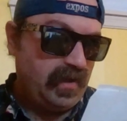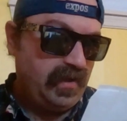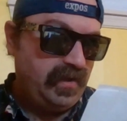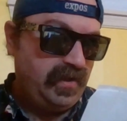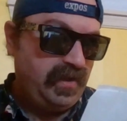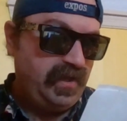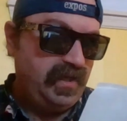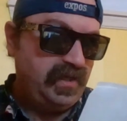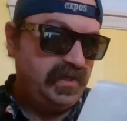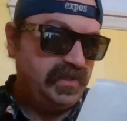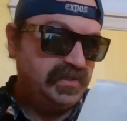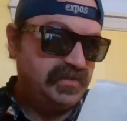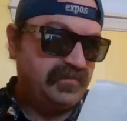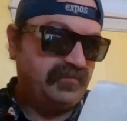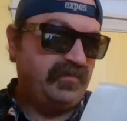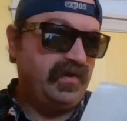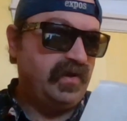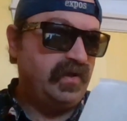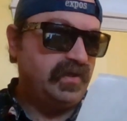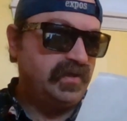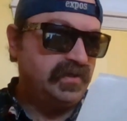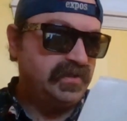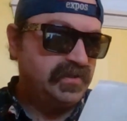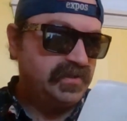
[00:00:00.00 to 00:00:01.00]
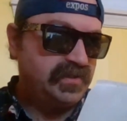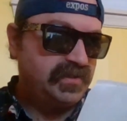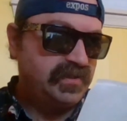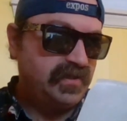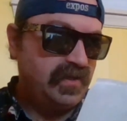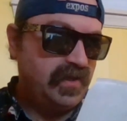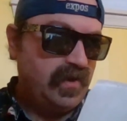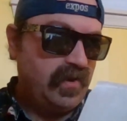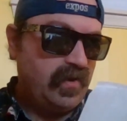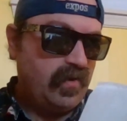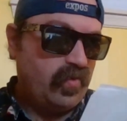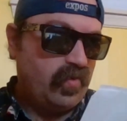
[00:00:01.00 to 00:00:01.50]
these villains
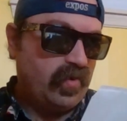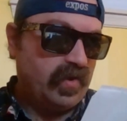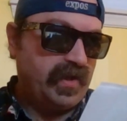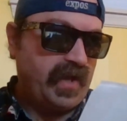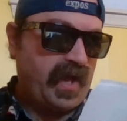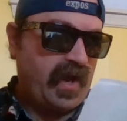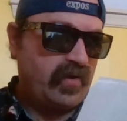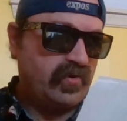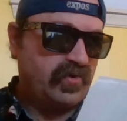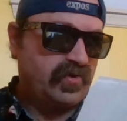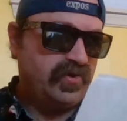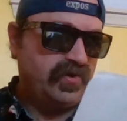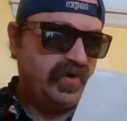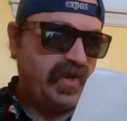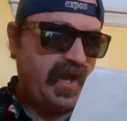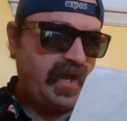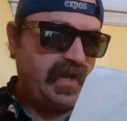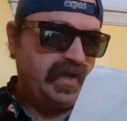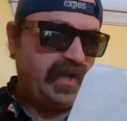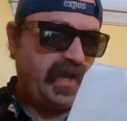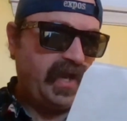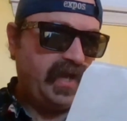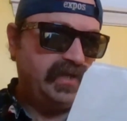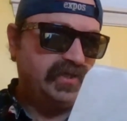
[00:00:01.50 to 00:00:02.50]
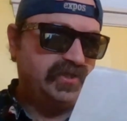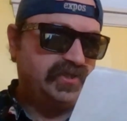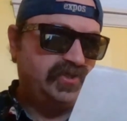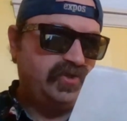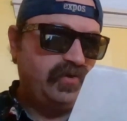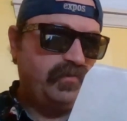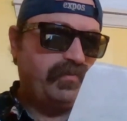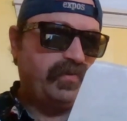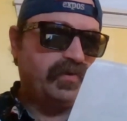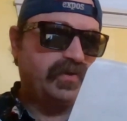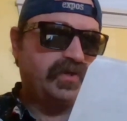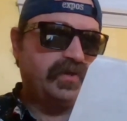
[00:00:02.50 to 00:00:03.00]
will now create a
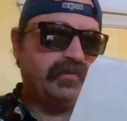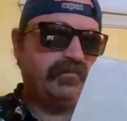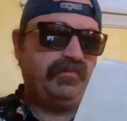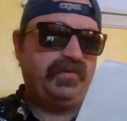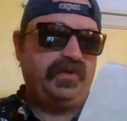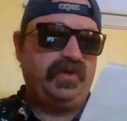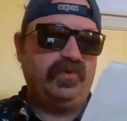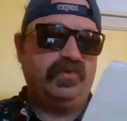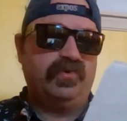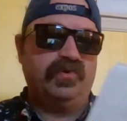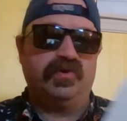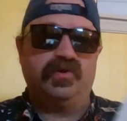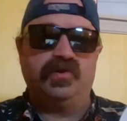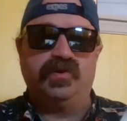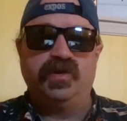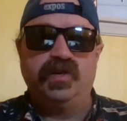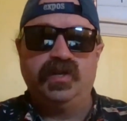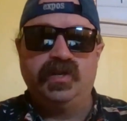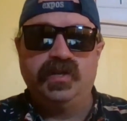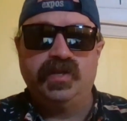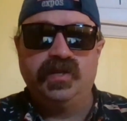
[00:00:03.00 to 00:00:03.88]
supercomputer